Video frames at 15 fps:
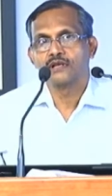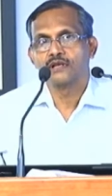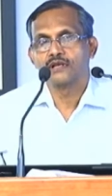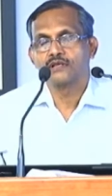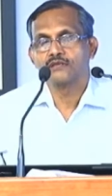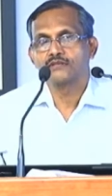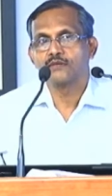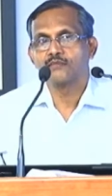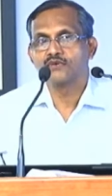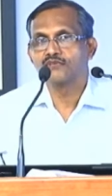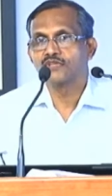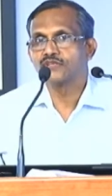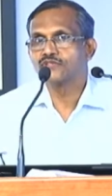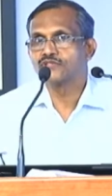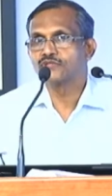some of the
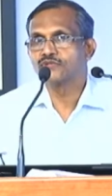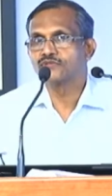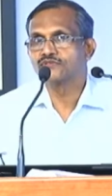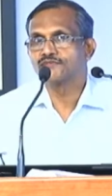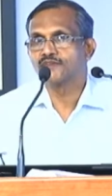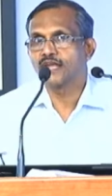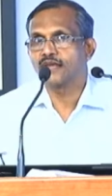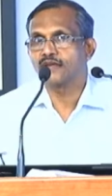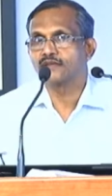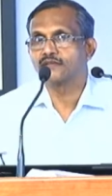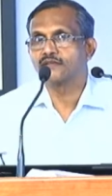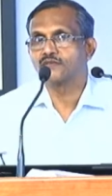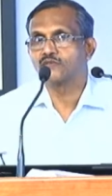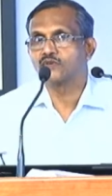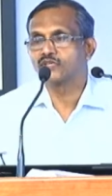issues flagged
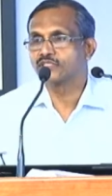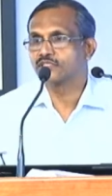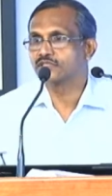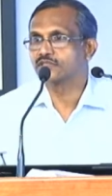was